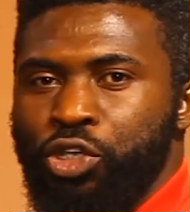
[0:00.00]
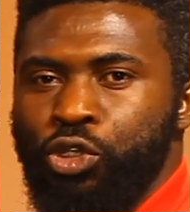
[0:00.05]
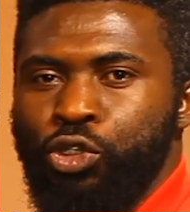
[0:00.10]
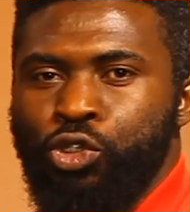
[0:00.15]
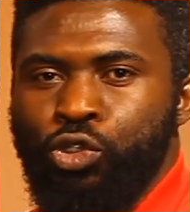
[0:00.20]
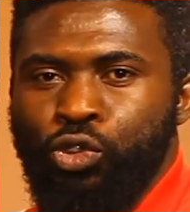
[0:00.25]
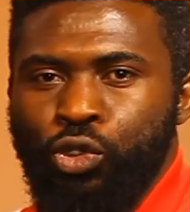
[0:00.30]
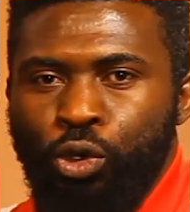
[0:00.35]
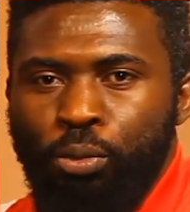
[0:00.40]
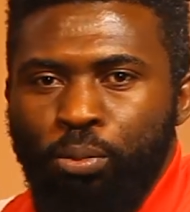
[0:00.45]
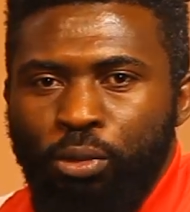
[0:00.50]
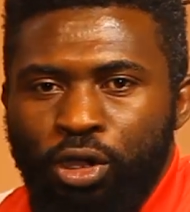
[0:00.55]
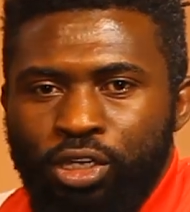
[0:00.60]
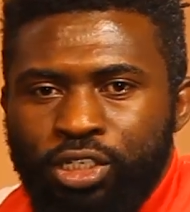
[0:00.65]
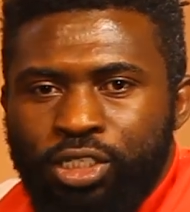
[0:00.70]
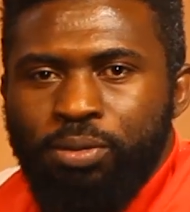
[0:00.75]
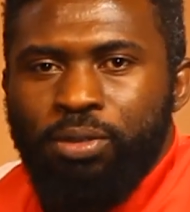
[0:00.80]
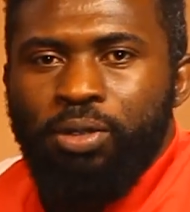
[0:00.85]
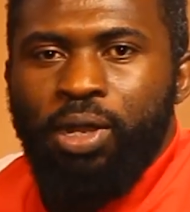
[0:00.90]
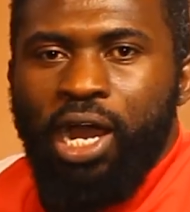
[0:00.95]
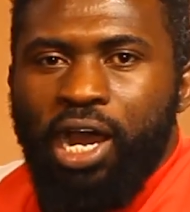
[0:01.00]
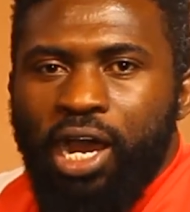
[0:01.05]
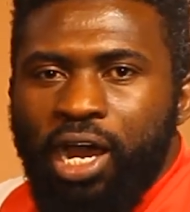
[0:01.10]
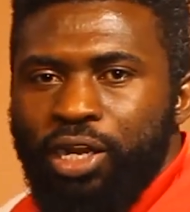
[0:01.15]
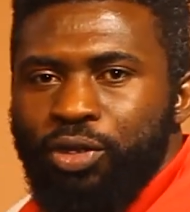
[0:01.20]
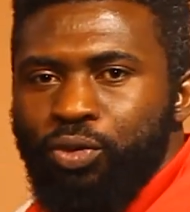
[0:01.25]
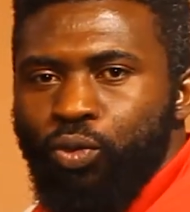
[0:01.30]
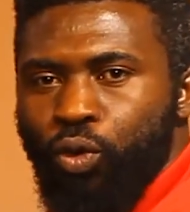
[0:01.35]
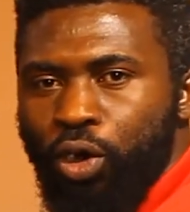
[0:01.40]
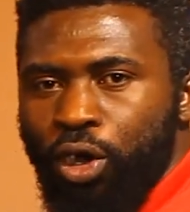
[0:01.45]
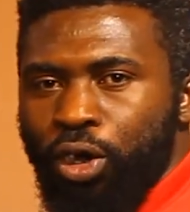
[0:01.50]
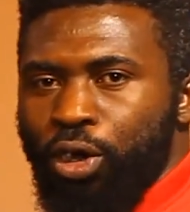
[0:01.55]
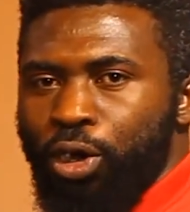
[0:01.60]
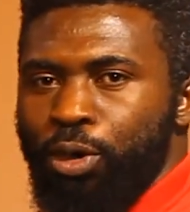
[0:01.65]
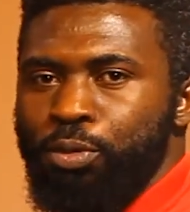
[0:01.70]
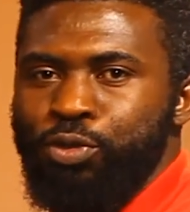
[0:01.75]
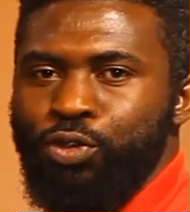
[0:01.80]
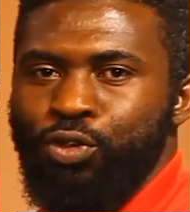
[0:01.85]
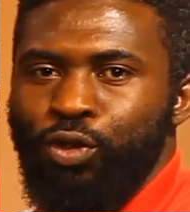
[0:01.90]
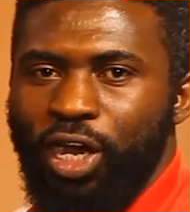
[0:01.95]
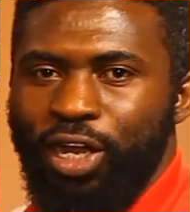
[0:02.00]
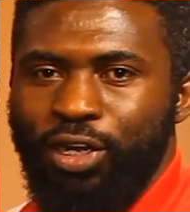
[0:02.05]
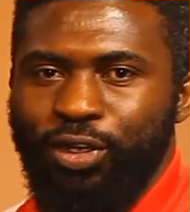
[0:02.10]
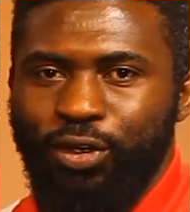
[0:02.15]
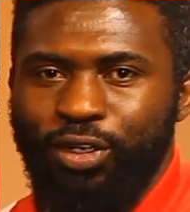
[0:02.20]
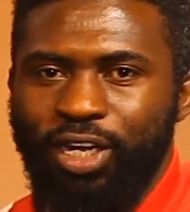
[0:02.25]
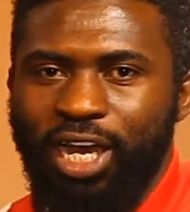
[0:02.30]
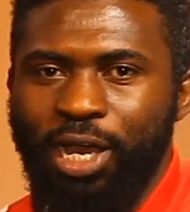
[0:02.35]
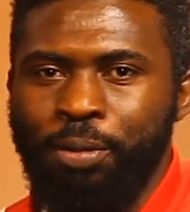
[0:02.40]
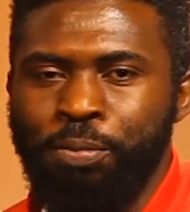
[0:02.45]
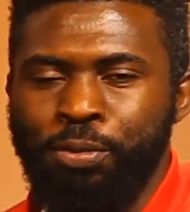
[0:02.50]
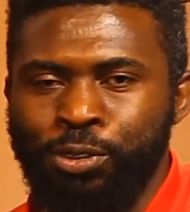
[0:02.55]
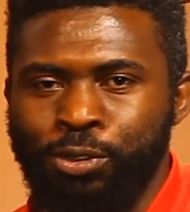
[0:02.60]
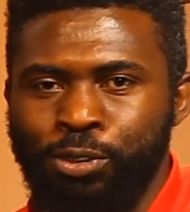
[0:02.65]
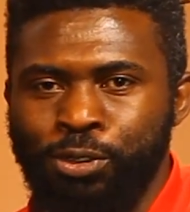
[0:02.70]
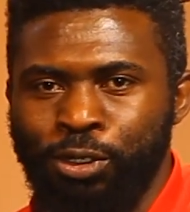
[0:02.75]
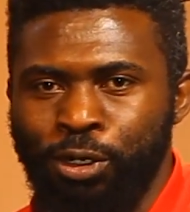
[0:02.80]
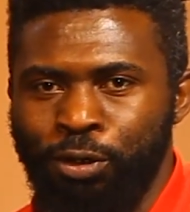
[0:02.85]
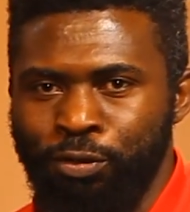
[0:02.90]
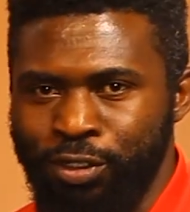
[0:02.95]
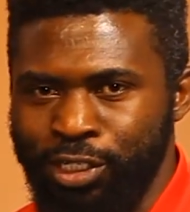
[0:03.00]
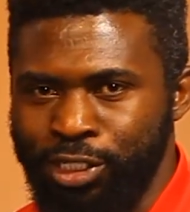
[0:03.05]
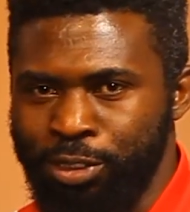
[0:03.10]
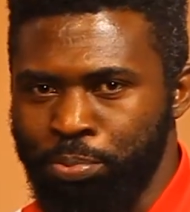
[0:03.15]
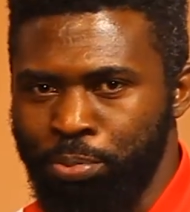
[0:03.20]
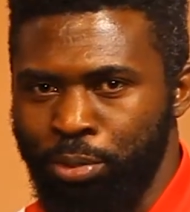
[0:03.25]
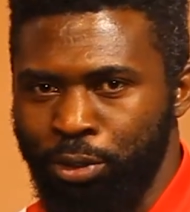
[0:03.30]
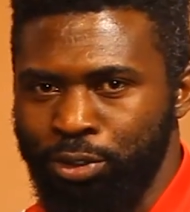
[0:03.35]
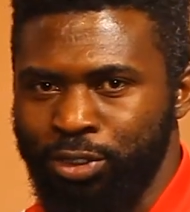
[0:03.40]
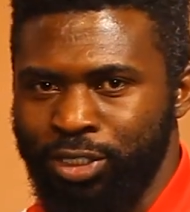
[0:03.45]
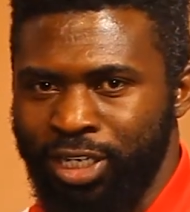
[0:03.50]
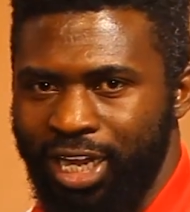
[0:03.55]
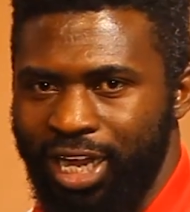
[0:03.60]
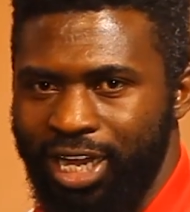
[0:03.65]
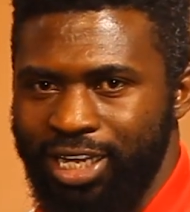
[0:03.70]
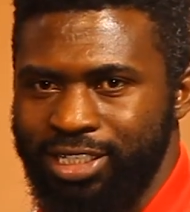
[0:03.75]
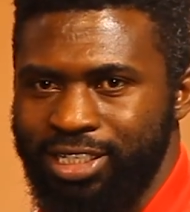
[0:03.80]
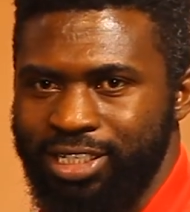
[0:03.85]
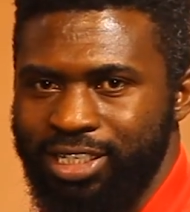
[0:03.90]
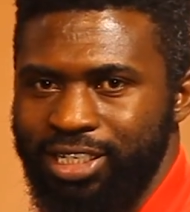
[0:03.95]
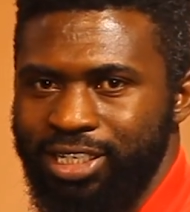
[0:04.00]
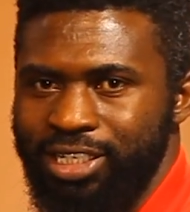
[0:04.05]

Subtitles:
you so much and welcome to another episode of this podcast.